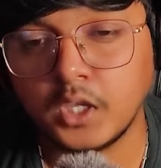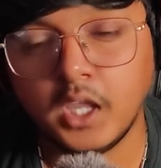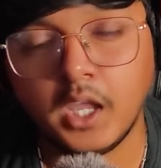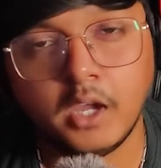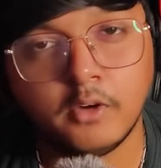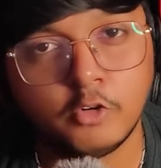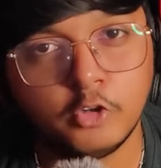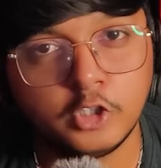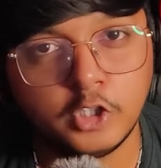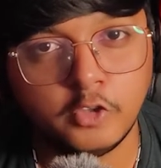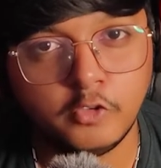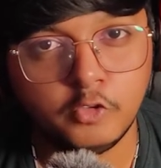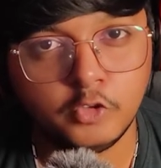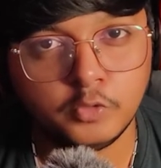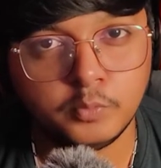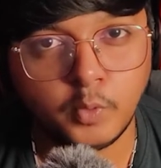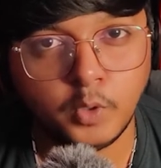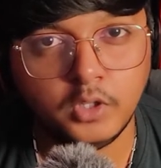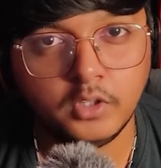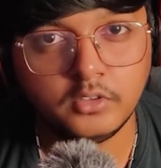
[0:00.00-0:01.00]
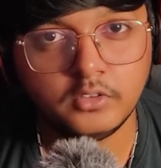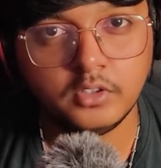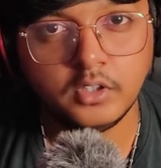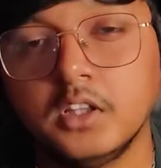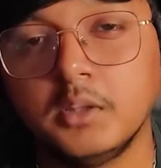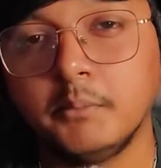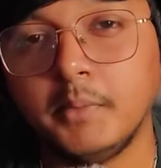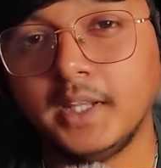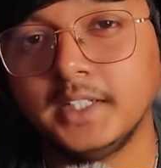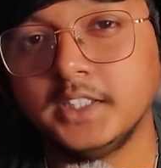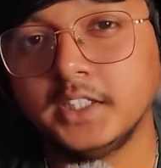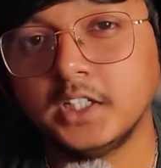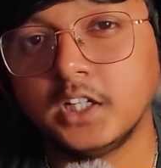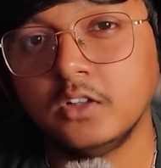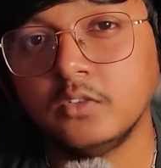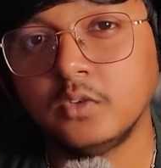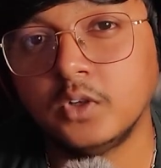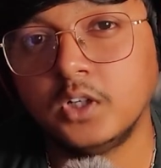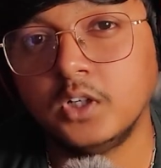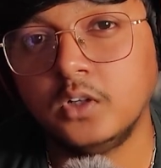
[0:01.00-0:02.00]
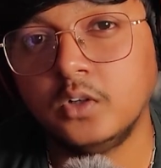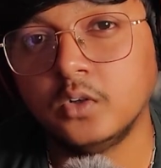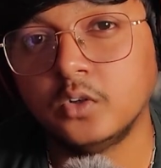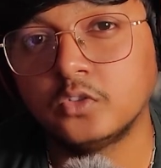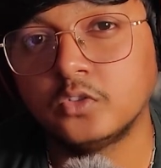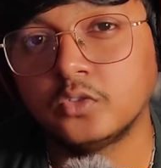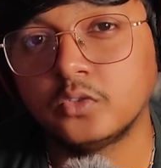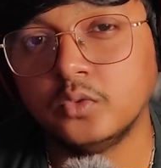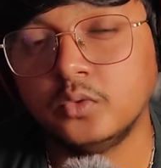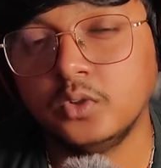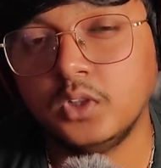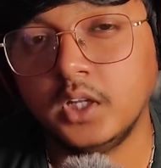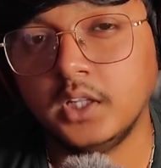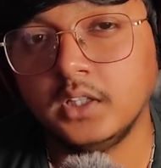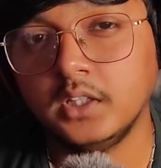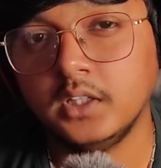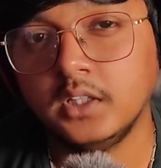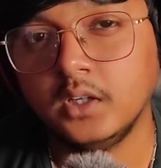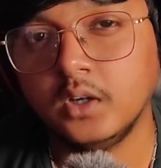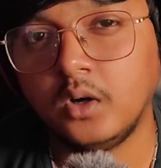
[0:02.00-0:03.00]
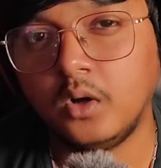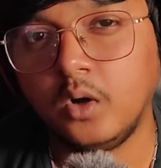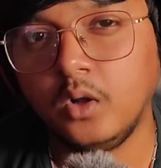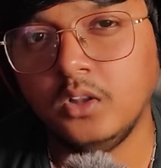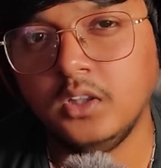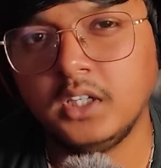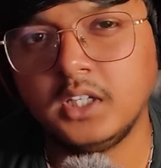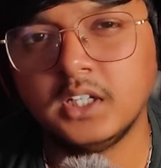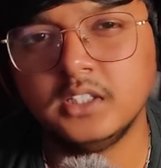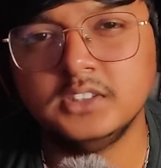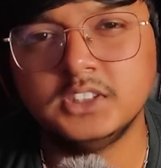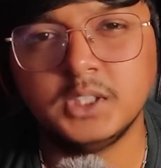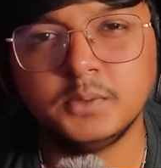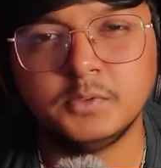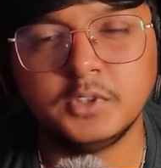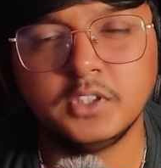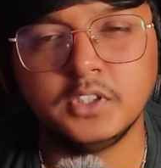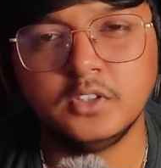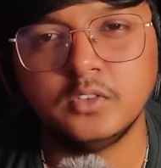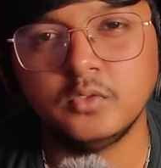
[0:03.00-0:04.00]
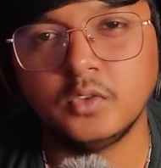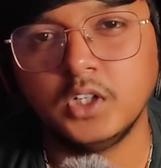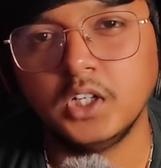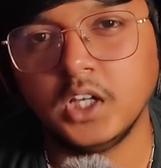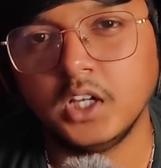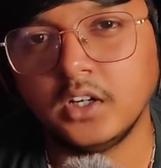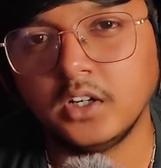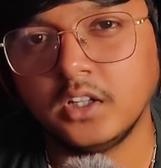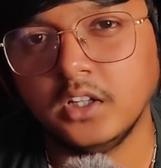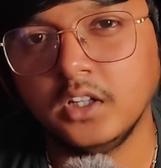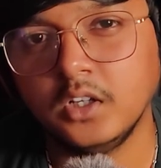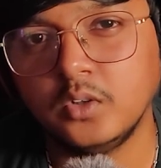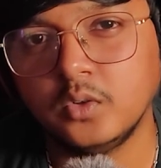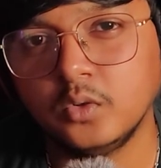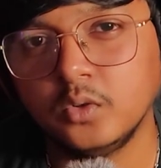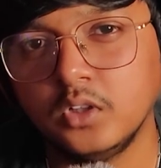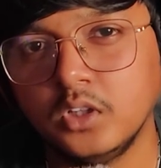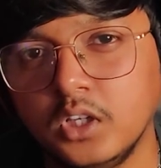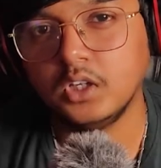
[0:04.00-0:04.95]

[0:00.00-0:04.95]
I won't give you spoilers. The magical world looks cool, and all the concepts in this world are really cool.